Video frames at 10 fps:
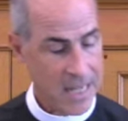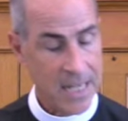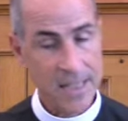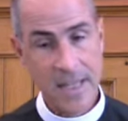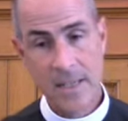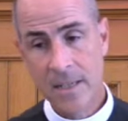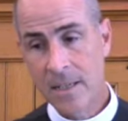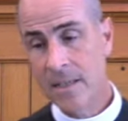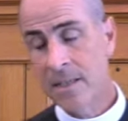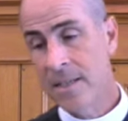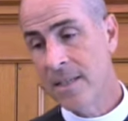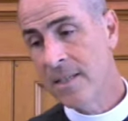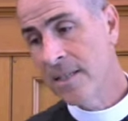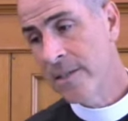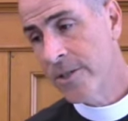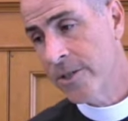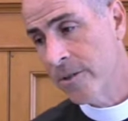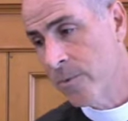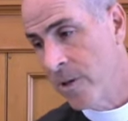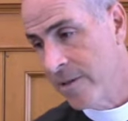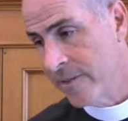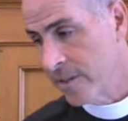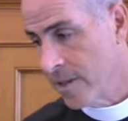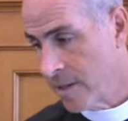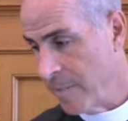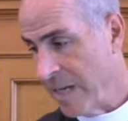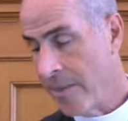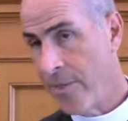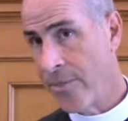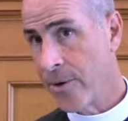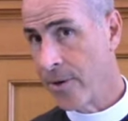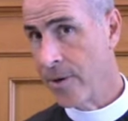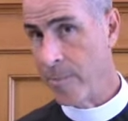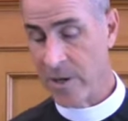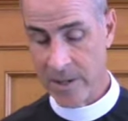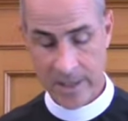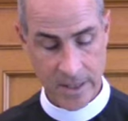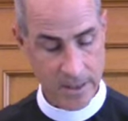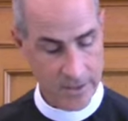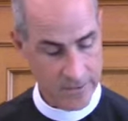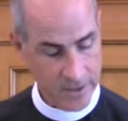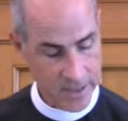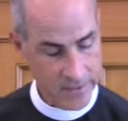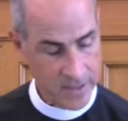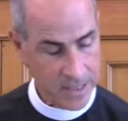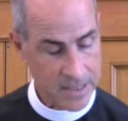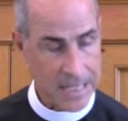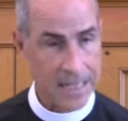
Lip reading: And then the literature will often talk about third-party forgiveness,